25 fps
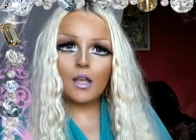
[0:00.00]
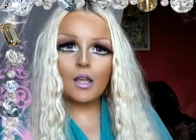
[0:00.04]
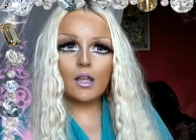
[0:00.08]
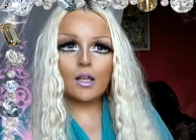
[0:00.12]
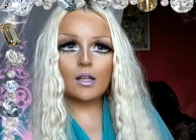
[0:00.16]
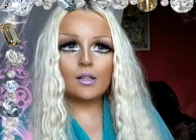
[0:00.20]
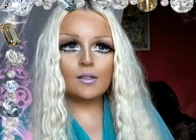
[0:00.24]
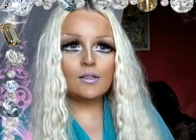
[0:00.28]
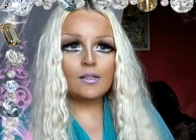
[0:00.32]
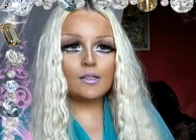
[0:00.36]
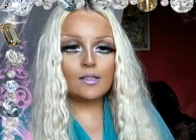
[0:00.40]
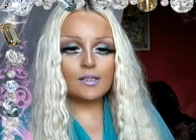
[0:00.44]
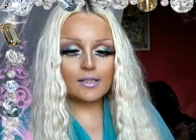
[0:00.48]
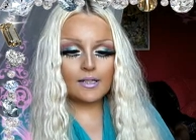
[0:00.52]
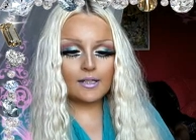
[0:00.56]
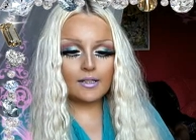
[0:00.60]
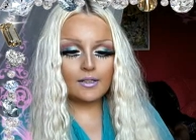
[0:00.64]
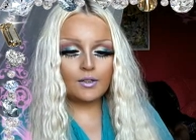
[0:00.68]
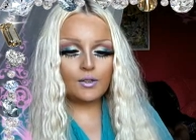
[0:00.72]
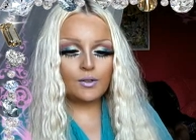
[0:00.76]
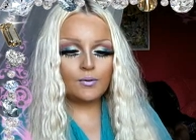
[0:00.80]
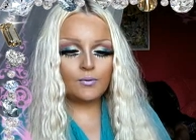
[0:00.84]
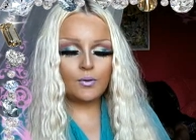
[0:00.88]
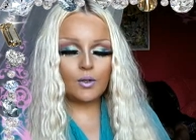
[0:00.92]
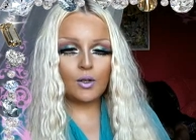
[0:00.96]
And they said,
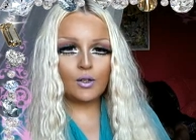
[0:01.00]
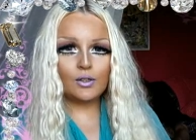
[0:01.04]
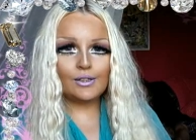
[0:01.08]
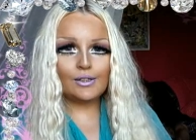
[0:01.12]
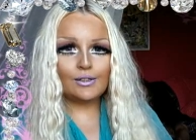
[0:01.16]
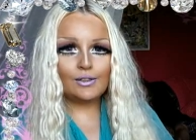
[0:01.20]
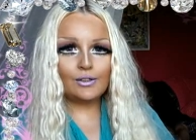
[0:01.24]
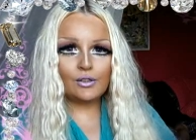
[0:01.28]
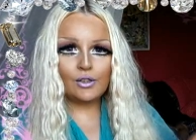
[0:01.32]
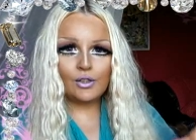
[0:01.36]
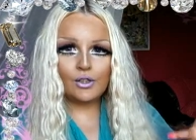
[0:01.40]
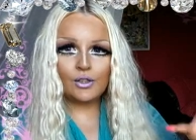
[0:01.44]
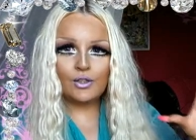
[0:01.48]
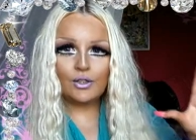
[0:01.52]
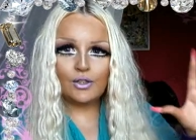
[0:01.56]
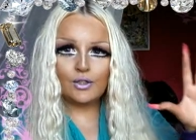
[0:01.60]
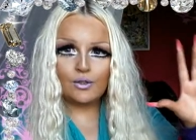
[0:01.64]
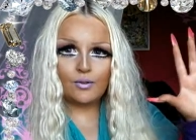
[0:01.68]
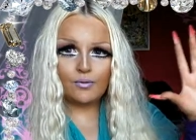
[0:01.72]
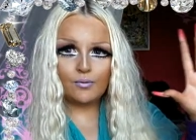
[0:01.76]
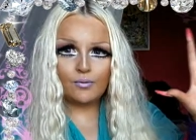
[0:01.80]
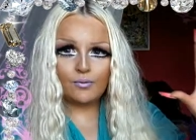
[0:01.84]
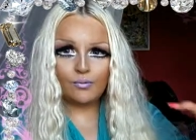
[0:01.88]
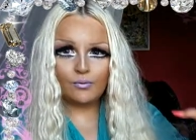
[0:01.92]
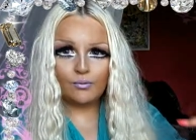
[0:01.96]
"You've got loads
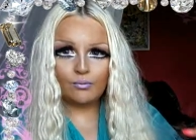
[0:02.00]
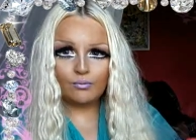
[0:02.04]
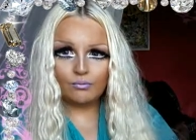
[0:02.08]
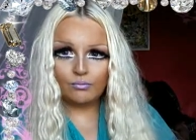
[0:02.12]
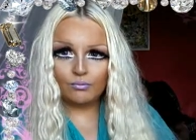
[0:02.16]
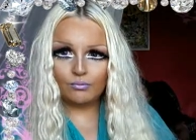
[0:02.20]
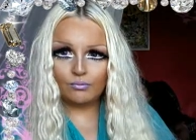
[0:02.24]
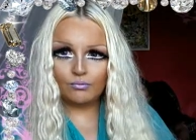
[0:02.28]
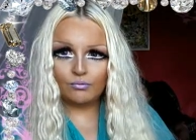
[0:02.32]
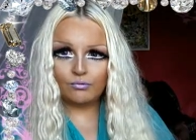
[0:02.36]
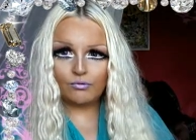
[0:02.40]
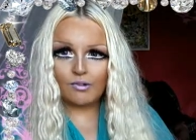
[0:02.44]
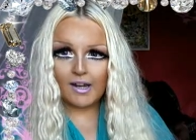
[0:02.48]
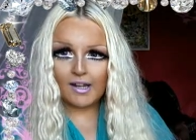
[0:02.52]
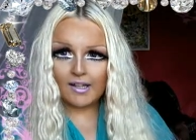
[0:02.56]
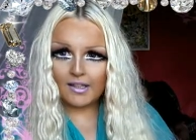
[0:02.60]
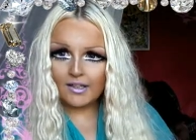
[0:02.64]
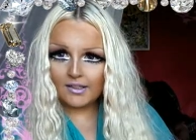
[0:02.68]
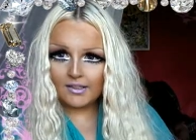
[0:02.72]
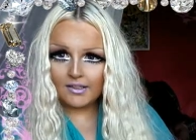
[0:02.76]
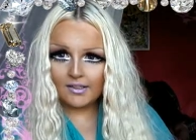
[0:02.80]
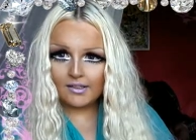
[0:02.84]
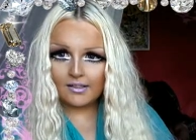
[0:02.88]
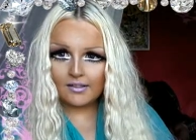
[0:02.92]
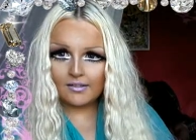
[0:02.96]
of red
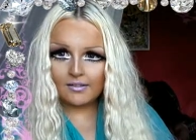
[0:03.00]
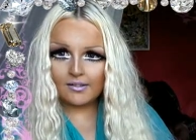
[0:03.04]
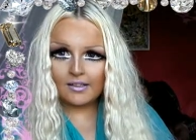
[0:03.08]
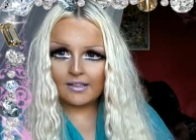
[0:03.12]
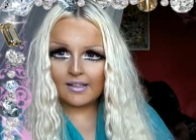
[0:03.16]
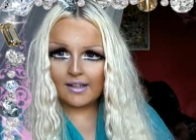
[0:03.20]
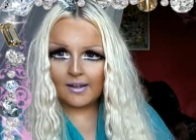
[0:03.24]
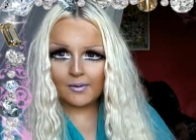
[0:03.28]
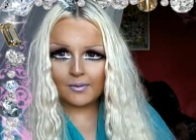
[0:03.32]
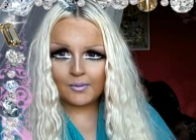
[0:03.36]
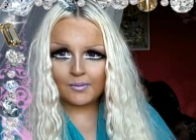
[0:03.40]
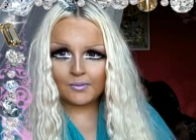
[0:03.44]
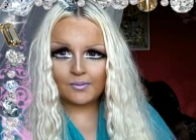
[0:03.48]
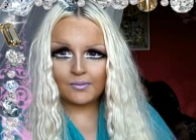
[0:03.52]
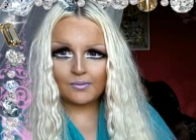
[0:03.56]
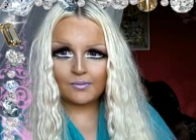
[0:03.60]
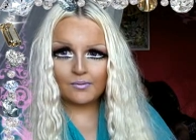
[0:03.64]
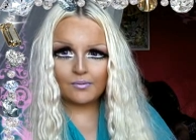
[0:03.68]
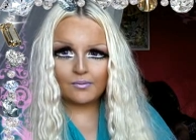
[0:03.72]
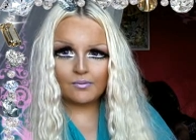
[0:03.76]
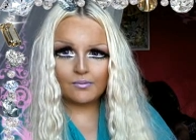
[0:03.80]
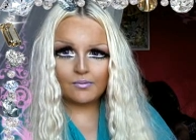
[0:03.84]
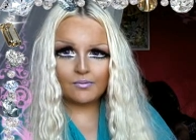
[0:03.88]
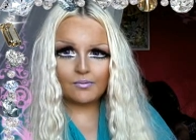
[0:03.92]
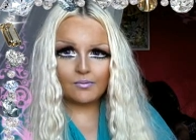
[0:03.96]
down
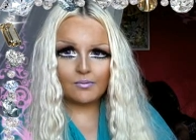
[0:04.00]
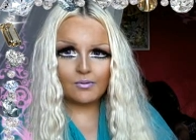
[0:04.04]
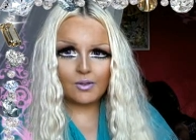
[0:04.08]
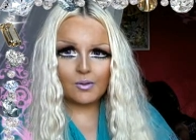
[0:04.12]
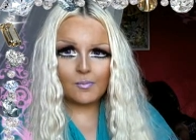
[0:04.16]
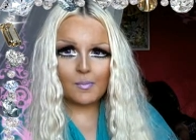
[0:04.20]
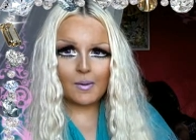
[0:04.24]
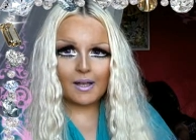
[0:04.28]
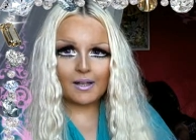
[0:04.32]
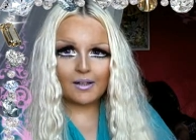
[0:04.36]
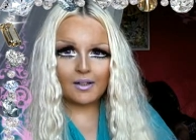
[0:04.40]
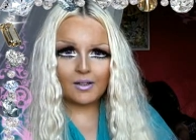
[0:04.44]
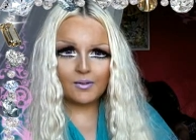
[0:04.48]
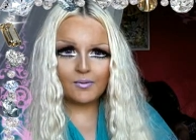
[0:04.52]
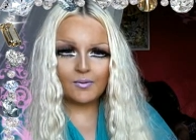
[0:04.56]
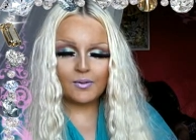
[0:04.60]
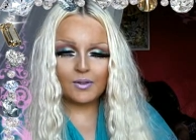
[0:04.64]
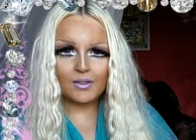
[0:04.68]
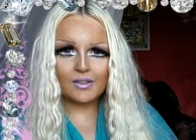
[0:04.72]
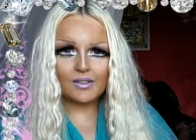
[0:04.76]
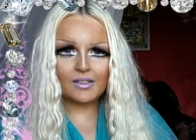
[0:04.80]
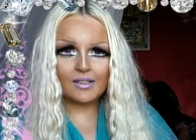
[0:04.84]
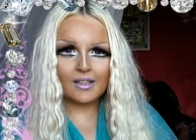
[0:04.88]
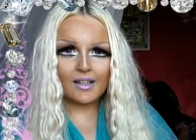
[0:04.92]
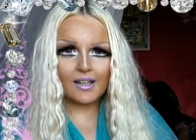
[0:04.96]
the back of
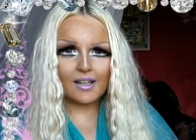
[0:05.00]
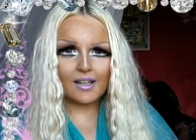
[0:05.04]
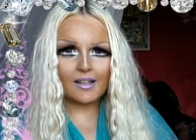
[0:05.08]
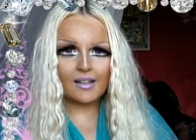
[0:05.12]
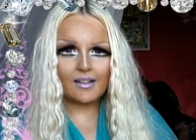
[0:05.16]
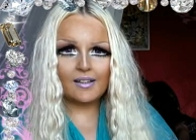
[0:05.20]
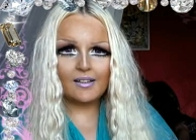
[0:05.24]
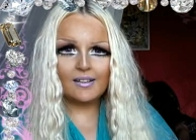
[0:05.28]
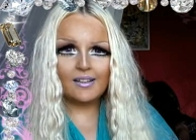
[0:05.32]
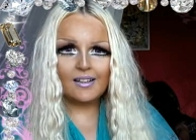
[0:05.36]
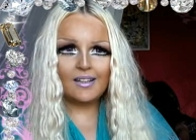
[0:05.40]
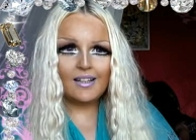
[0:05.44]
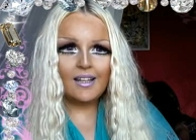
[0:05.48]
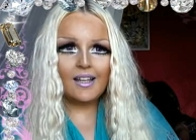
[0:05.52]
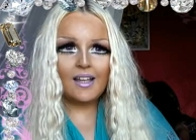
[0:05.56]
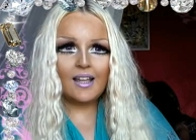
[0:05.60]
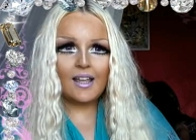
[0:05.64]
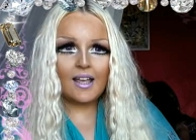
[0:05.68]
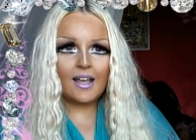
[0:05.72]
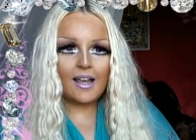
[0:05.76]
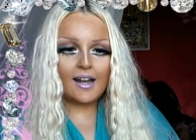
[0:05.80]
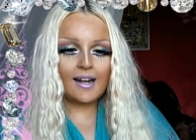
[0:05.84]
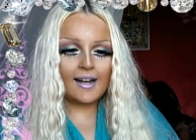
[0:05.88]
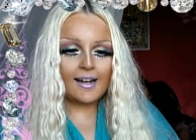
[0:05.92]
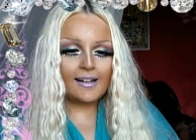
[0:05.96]
your skirt."
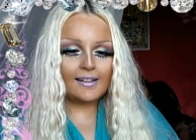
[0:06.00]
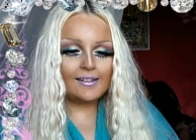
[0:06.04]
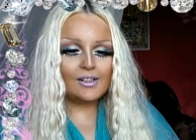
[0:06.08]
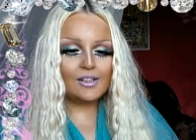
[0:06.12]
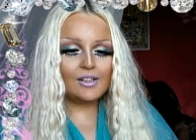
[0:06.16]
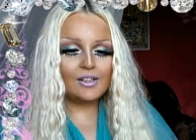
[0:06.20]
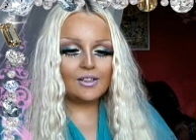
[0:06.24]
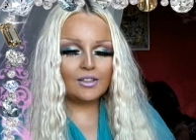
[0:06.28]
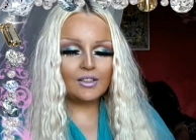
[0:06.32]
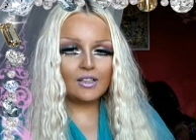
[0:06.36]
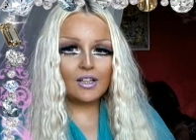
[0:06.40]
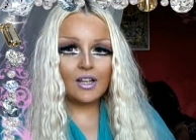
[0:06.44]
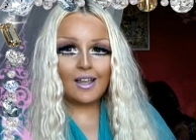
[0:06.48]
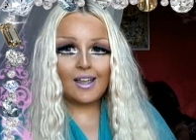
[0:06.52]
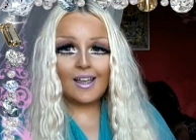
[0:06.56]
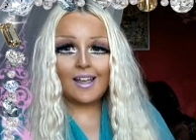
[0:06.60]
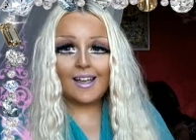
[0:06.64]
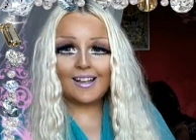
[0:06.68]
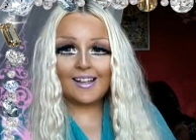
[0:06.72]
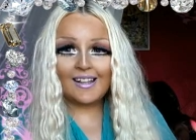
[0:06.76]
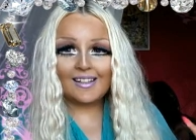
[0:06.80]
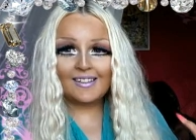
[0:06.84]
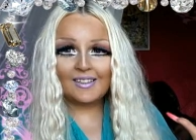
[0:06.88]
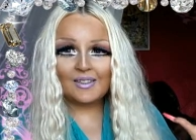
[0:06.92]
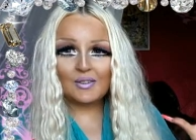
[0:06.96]
And I looked,
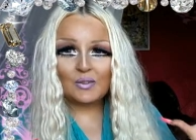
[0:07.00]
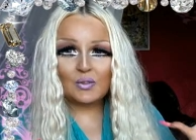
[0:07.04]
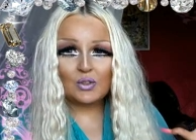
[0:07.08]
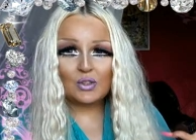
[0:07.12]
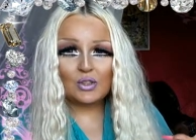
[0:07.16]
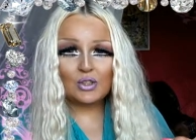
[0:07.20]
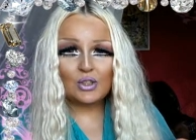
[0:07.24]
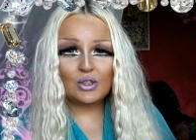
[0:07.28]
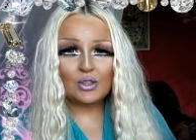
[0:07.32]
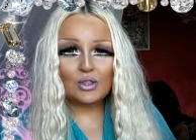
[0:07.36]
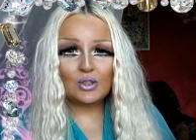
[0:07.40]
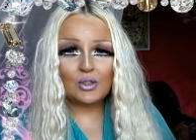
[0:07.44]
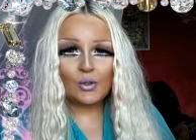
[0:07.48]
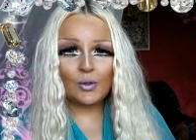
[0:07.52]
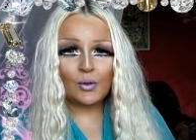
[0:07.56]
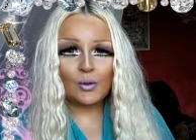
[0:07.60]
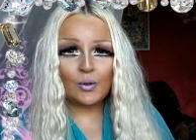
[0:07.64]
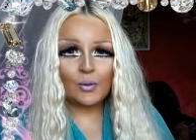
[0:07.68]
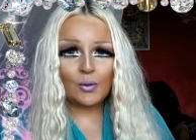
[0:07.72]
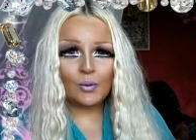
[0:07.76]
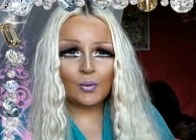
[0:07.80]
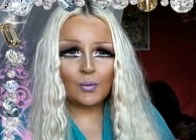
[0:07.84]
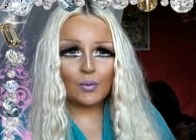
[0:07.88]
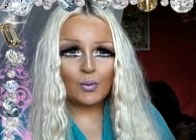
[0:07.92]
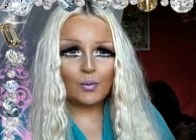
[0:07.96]
and it was
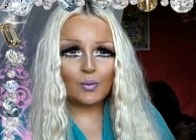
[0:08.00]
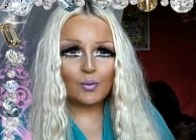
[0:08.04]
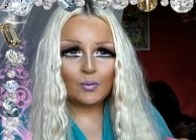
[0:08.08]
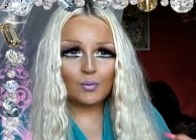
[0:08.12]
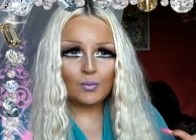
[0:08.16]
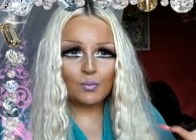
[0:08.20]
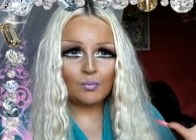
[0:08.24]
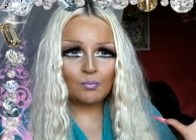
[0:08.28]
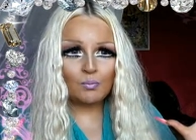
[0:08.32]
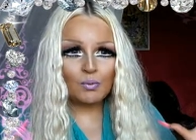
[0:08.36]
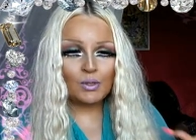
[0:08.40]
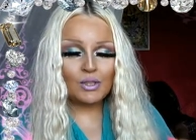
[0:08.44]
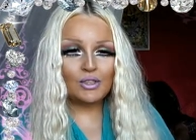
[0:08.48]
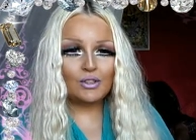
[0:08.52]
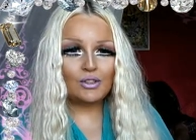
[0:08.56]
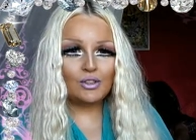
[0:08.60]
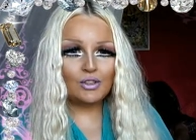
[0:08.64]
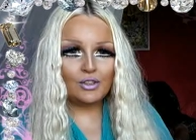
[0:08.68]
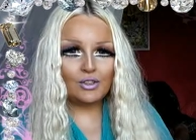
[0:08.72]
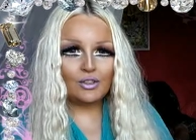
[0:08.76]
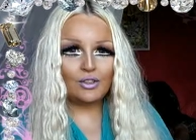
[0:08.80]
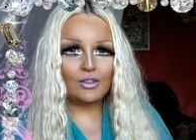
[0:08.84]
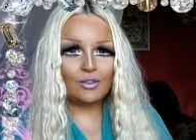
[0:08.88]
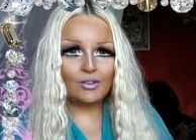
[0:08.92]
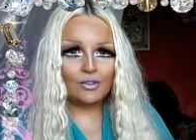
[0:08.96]
so
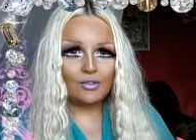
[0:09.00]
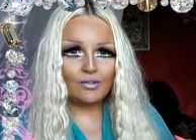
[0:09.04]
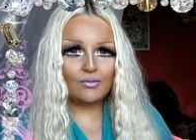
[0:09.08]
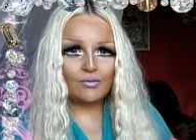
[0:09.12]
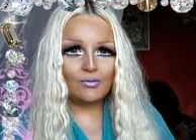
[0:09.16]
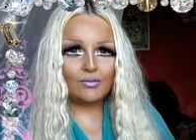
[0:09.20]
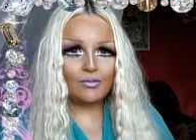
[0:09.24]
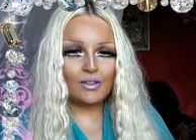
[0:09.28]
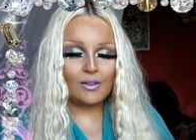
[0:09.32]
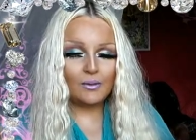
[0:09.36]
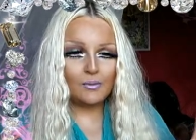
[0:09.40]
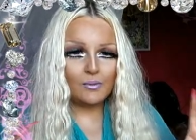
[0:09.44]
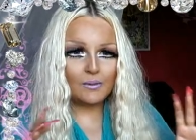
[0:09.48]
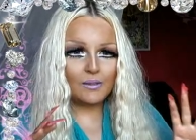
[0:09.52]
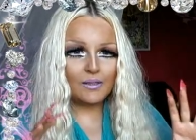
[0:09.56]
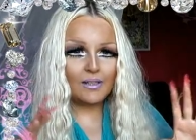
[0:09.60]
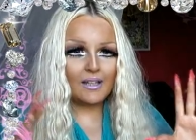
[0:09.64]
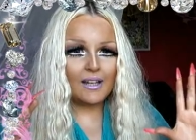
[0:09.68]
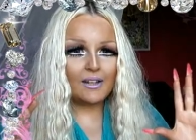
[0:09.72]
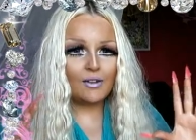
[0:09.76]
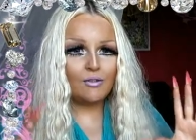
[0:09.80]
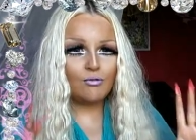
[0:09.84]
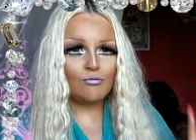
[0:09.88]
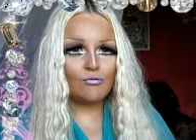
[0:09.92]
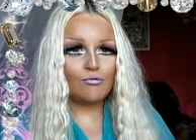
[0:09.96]
much, it was
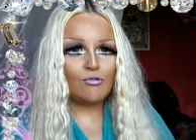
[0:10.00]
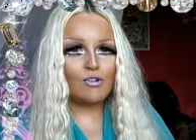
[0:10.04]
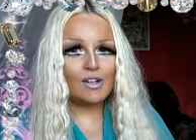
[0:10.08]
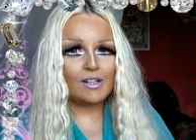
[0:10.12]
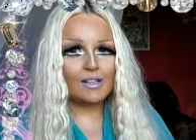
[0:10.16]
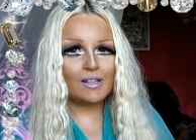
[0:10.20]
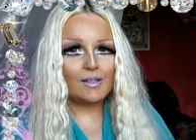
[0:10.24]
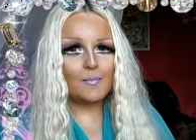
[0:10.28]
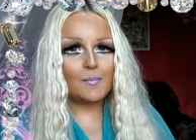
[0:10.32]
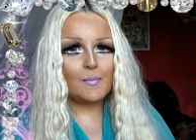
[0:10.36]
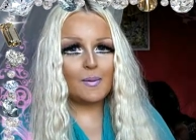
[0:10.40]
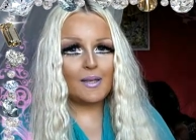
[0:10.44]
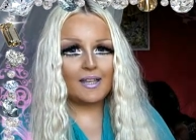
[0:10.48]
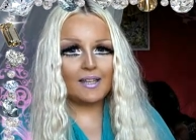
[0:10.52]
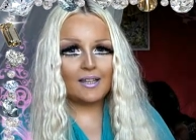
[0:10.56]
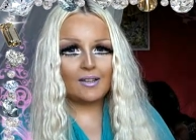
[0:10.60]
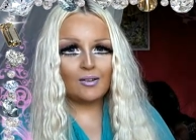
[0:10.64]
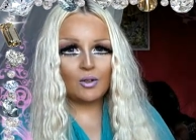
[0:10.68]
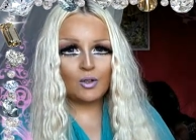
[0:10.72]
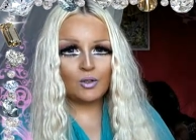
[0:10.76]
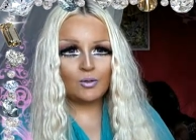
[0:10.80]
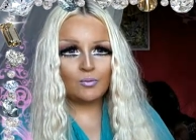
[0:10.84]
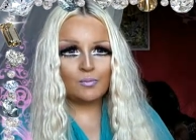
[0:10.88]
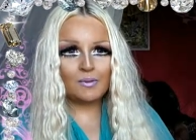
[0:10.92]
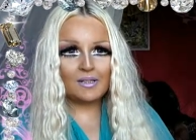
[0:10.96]
like really big,
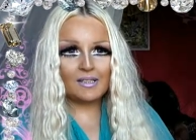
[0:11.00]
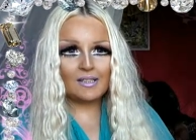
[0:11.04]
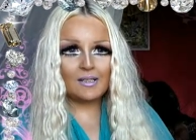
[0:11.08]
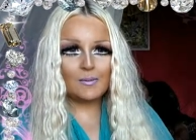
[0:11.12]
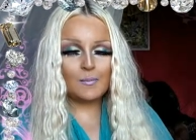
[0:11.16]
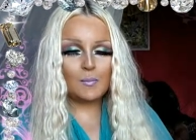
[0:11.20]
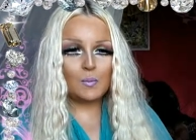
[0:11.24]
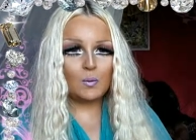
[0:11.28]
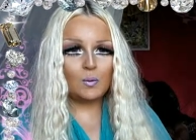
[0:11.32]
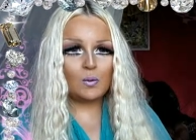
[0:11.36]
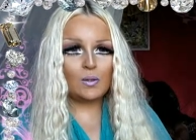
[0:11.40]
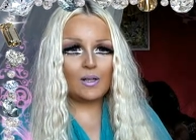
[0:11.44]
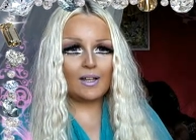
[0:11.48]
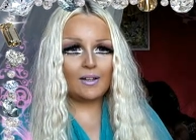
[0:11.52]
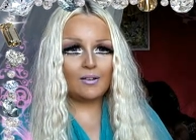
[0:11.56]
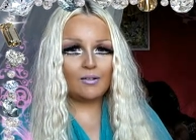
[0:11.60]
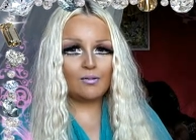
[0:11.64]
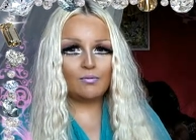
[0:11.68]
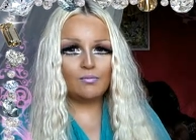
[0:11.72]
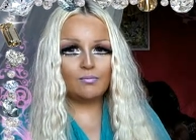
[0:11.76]
unmissable, like